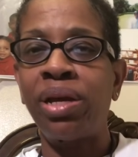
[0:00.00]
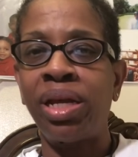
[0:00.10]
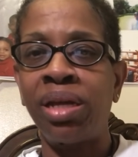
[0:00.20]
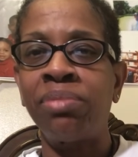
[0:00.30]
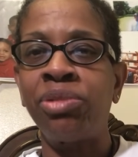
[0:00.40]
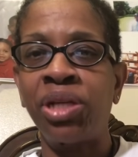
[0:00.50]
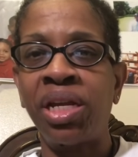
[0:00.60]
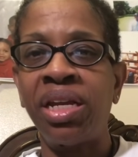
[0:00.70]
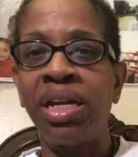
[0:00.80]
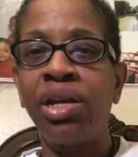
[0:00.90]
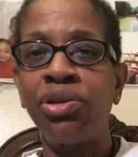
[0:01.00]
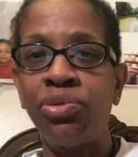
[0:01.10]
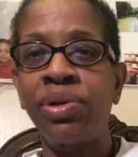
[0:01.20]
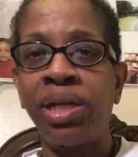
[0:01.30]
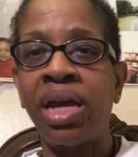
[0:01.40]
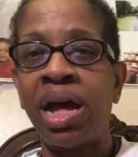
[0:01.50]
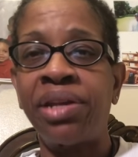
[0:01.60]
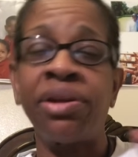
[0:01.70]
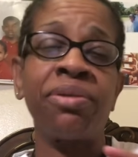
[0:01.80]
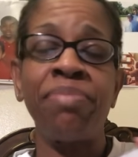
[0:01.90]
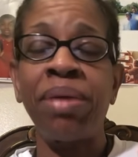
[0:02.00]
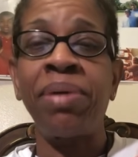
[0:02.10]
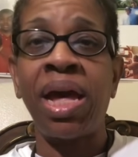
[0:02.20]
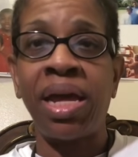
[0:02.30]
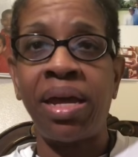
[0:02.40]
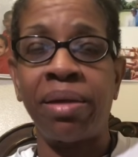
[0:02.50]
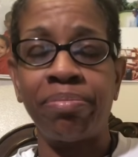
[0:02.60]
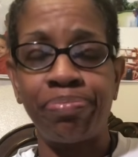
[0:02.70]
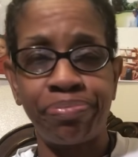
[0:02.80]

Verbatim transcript: oh, you really are a nerd. Maybe I am.